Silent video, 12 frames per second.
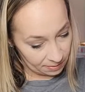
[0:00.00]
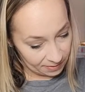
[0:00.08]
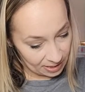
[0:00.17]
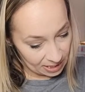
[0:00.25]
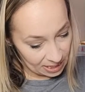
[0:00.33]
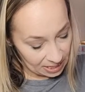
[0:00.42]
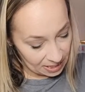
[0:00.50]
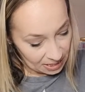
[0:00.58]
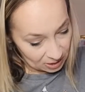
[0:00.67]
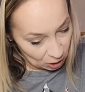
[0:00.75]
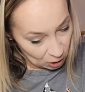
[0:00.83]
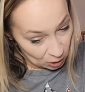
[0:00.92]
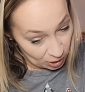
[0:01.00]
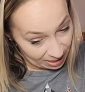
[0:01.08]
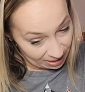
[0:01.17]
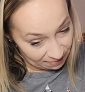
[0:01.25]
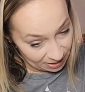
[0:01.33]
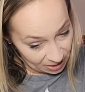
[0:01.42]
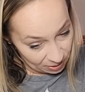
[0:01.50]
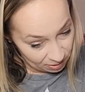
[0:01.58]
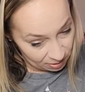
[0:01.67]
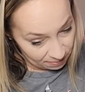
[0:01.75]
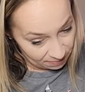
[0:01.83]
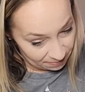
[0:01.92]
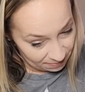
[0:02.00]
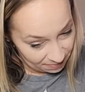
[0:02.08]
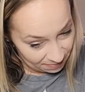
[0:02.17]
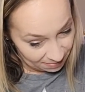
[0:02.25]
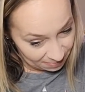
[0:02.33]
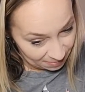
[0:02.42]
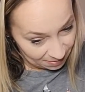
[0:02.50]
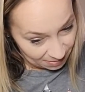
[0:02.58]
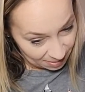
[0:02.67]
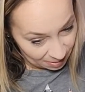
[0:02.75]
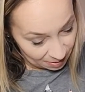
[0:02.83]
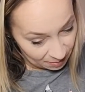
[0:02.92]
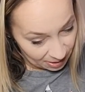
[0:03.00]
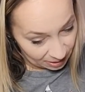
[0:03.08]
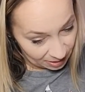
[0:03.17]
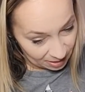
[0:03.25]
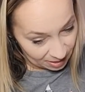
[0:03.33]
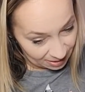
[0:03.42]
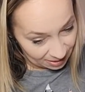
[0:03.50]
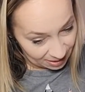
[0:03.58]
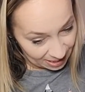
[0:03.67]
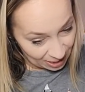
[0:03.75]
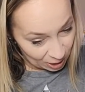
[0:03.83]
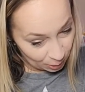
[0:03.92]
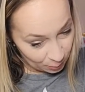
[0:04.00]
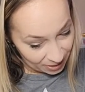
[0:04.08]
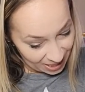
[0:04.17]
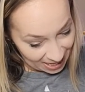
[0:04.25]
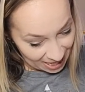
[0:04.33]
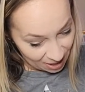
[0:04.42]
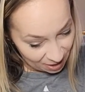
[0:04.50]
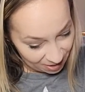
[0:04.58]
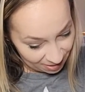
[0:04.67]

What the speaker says: I can get this card out of here. Oh my goodness, did they glue it in here?